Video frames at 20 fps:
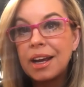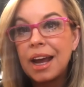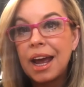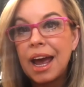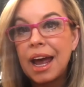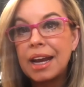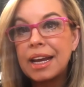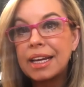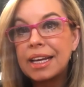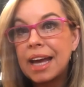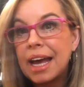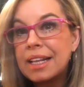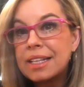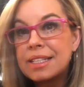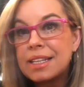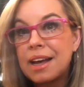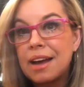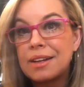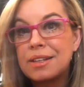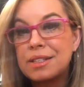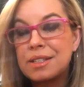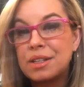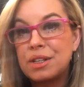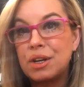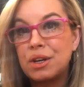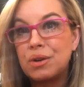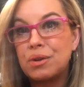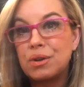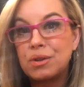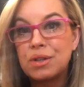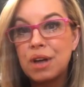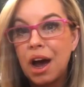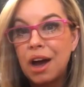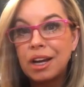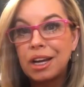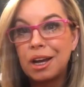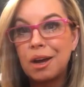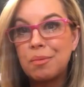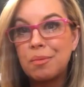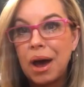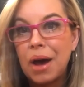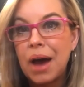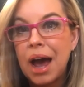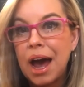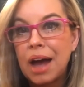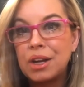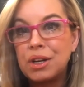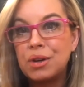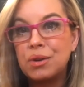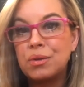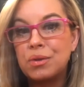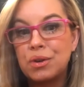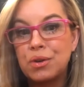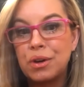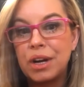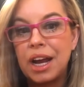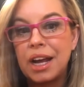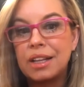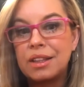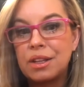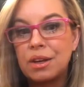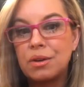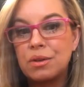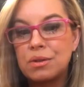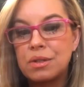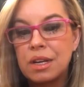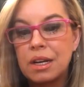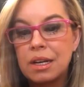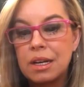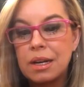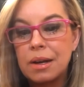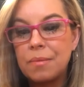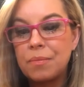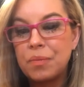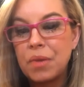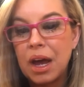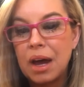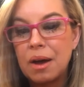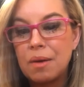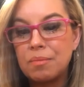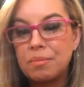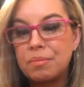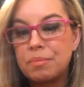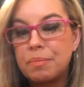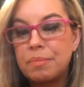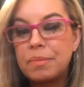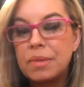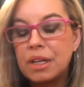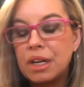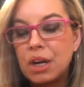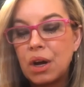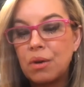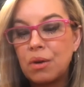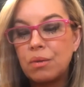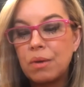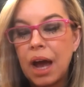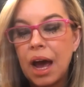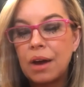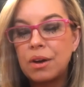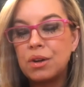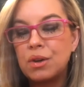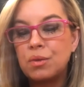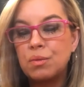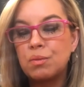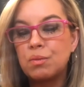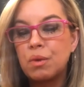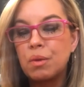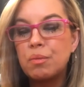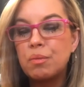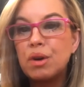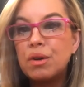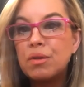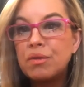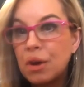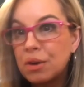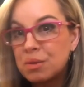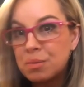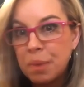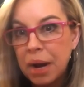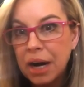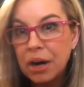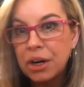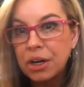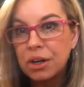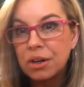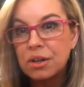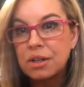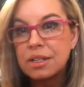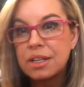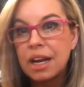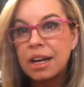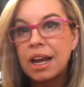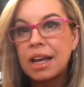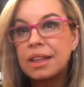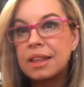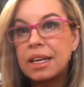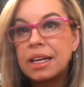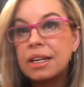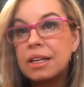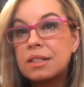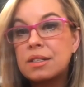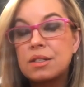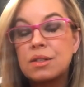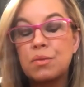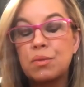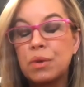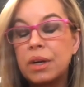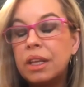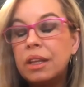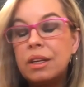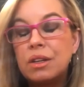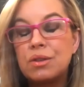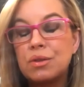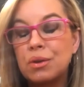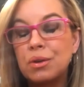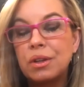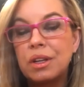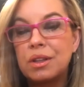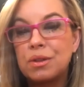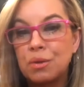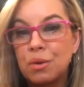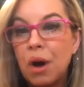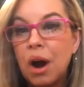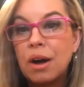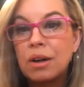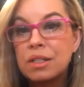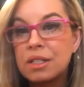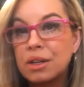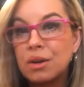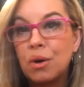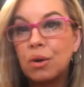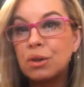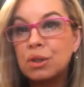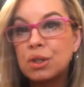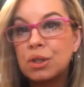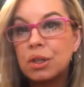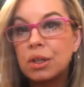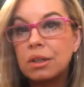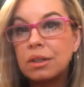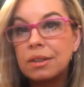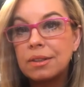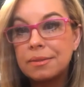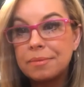And it gets us, you know, you're talking about how do you create those, you know, how do you remove those barriers? And I think it's really, truly through arts and culture.